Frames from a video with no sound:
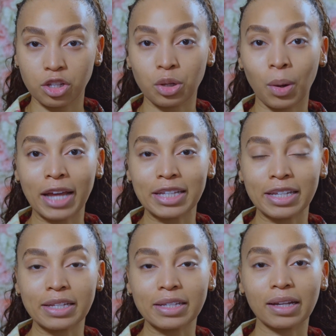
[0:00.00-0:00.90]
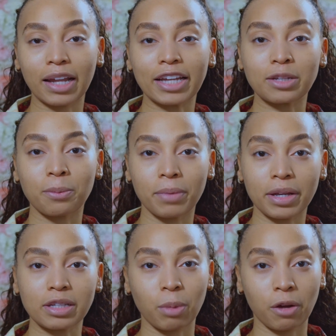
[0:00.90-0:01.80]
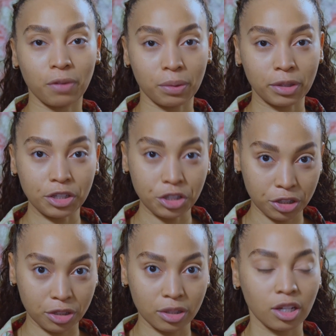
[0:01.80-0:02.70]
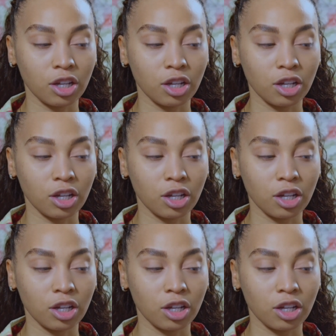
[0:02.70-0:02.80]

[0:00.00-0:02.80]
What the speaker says: So I tend to like to mix my foundations